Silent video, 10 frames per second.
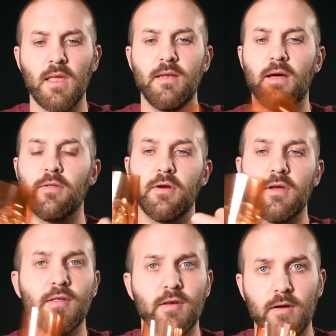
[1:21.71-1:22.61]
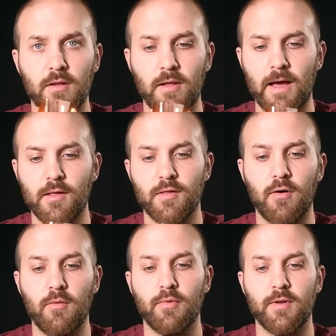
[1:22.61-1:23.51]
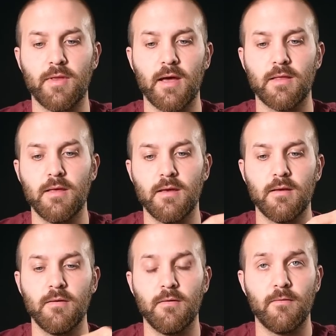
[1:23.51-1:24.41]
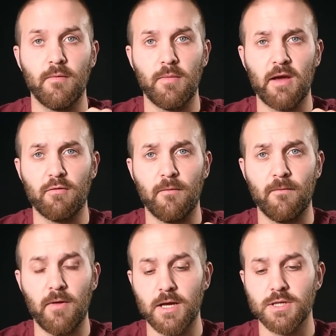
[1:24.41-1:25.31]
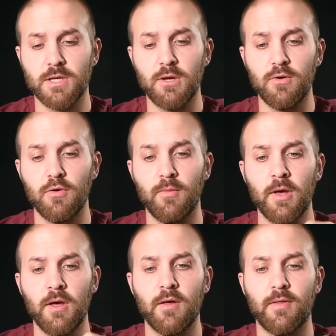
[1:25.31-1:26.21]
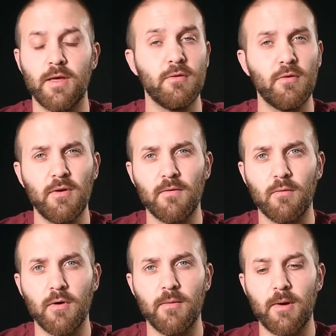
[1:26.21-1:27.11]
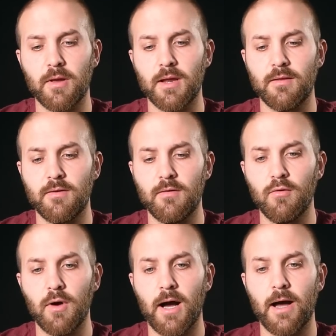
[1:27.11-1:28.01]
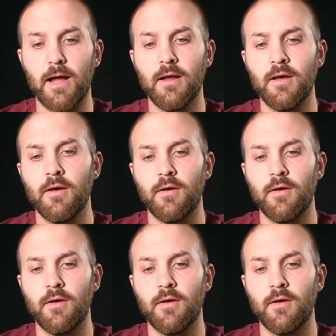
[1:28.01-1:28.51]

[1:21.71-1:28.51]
Now there is a glass dome protecting from the actual flash tube that you don't have to worry about getting too hot.